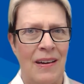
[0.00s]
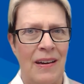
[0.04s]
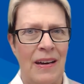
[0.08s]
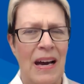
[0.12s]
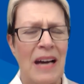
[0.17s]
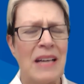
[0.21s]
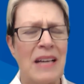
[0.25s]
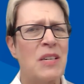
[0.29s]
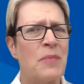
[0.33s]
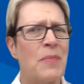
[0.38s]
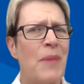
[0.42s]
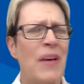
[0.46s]

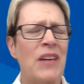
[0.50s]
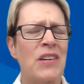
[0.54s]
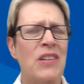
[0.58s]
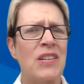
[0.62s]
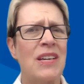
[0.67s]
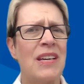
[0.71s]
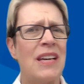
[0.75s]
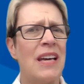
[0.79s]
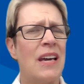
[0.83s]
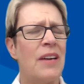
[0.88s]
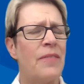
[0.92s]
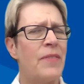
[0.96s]

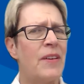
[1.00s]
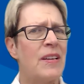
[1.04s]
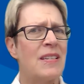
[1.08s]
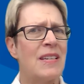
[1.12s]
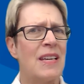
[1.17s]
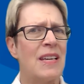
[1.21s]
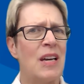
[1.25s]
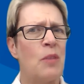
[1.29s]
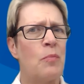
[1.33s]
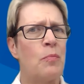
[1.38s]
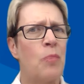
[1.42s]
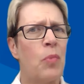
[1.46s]
especially if it's
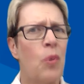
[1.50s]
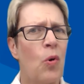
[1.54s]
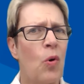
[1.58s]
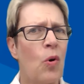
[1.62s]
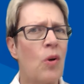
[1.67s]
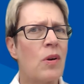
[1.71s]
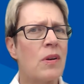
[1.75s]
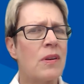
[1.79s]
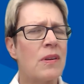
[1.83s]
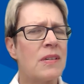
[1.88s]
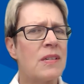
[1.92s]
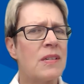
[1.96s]
an
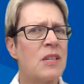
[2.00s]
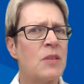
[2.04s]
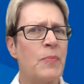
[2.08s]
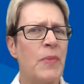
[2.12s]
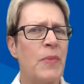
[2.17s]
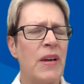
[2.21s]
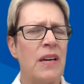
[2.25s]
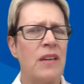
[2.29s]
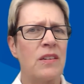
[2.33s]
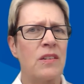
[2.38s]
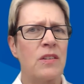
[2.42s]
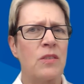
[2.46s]
important
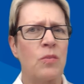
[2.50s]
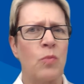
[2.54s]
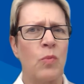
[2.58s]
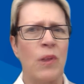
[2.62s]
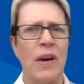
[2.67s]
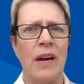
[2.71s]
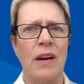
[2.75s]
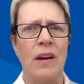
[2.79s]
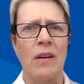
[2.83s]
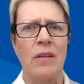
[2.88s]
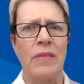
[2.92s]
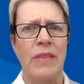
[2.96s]
speech
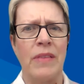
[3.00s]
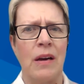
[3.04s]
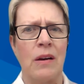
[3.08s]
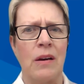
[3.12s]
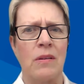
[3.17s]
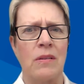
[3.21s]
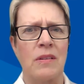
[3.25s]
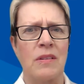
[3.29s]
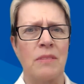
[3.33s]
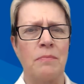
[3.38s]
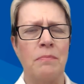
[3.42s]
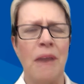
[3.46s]
where
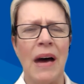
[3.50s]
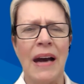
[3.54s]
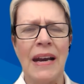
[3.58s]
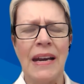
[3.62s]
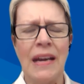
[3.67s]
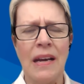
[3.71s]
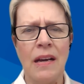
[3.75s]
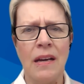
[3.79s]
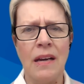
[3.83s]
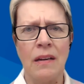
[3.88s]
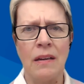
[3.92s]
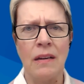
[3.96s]
there's
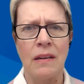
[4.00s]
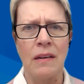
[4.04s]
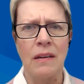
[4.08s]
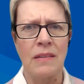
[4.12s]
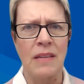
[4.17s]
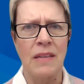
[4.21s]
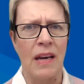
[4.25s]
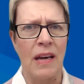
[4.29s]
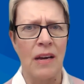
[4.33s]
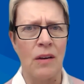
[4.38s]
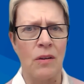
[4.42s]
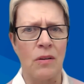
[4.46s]
money.
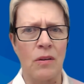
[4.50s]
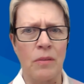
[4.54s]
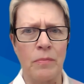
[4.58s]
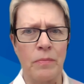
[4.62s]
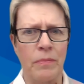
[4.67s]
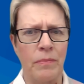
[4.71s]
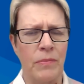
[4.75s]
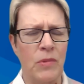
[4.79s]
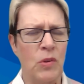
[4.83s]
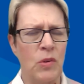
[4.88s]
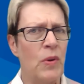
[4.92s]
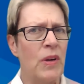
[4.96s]
Say you're
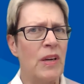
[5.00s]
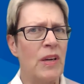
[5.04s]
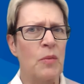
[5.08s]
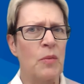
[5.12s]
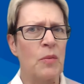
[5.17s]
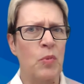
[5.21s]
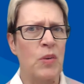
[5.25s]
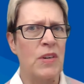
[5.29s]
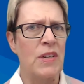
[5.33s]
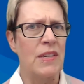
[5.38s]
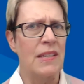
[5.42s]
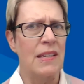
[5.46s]
doing a
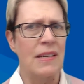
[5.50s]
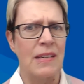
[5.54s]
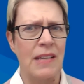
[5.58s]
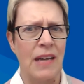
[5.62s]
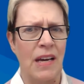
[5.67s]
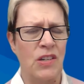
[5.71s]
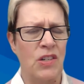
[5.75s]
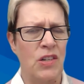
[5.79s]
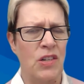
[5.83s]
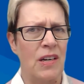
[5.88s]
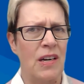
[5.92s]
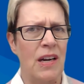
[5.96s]

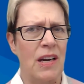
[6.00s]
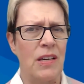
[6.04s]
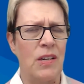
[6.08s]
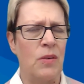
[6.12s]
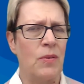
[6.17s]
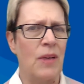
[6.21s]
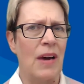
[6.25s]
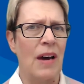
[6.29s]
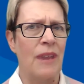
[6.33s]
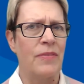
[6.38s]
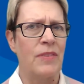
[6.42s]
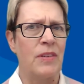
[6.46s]
presentation and you
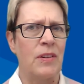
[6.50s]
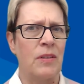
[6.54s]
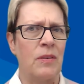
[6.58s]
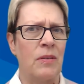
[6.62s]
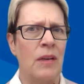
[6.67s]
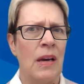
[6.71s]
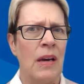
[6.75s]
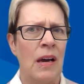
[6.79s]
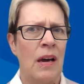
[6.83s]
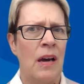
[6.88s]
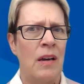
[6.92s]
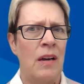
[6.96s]
have to
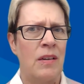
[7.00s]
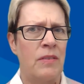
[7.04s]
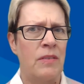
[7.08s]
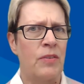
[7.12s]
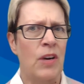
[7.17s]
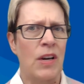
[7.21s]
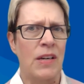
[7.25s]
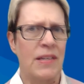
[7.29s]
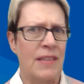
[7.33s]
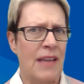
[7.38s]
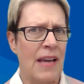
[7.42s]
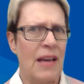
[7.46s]

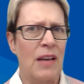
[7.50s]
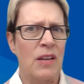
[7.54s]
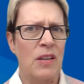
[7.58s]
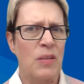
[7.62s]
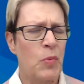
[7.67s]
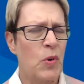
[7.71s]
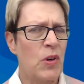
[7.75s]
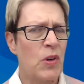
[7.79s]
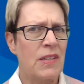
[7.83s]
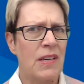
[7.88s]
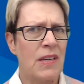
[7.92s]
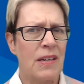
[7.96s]
a sales
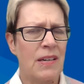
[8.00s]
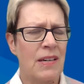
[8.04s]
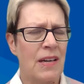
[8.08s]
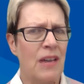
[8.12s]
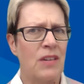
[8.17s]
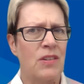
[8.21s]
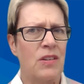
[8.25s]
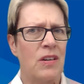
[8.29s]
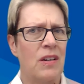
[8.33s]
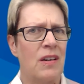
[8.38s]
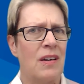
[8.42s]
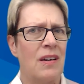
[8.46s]

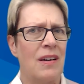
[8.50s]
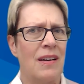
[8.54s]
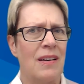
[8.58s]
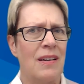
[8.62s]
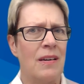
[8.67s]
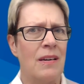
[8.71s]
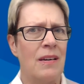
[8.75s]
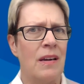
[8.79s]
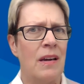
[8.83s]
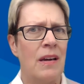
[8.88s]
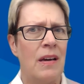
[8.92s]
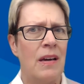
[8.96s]
presentation
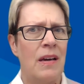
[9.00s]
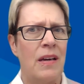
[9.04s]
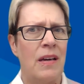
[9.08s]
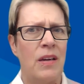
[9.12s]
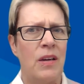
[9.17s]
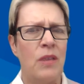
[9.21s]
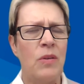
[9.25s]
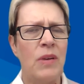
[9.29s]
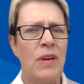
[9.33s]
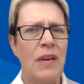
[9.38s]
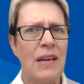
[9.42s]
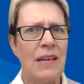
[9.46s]
and
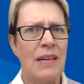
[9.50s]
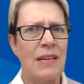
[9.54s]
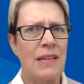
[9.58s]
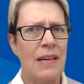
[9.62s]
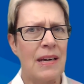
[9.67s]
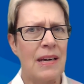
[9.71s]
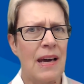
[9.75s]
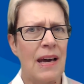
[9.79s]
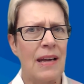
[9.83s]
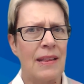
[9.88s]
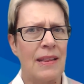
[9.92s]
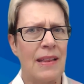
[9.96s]
you need to
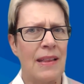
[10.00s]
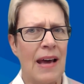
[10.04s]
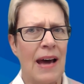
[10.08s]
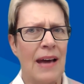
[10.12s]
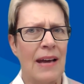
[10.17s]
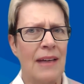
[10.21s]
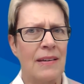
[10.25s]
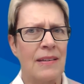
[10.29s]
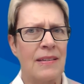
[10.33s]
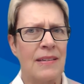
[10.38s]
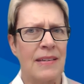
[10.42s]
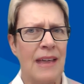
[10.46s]
get
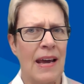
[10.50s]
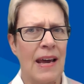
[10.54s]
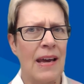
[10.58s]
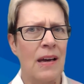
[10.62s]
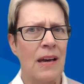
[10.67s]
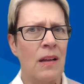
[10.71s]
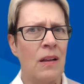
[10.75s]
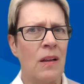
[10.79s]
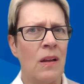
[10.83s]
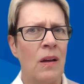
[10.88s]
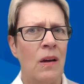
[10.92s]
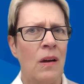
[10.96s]
that
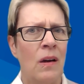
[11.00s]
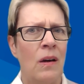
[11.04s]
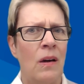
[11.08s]
sale,